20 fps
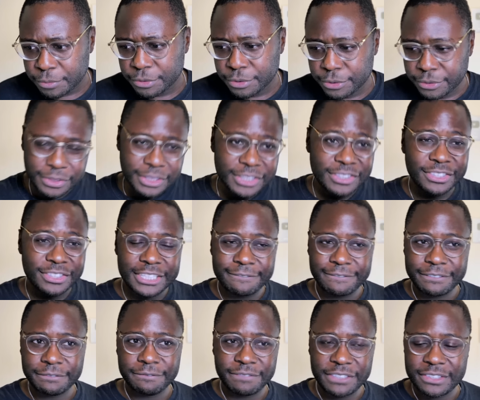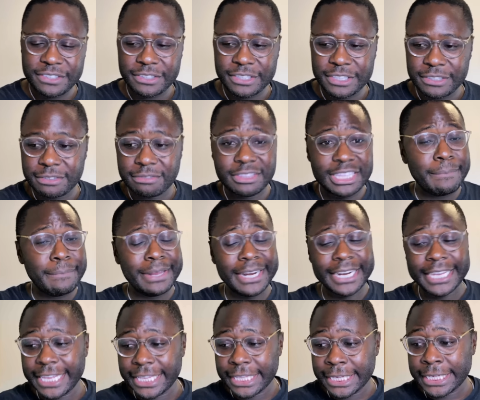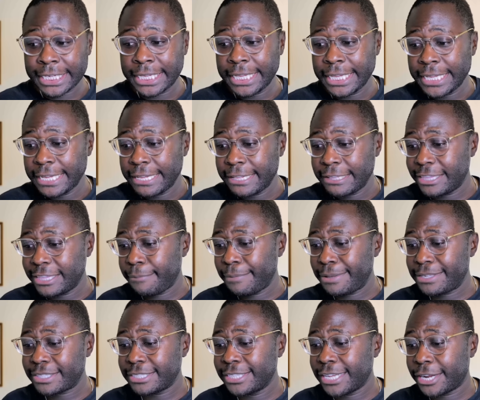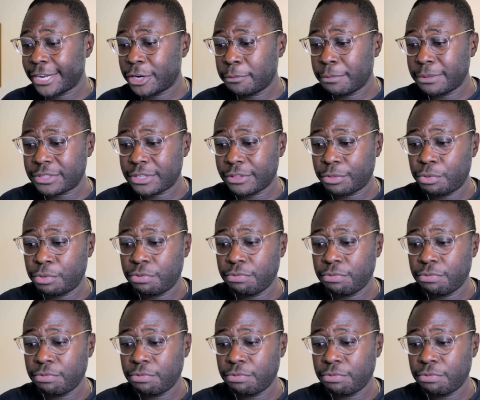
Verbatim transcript: So the seed VCs, they made a killing. They basically got almost a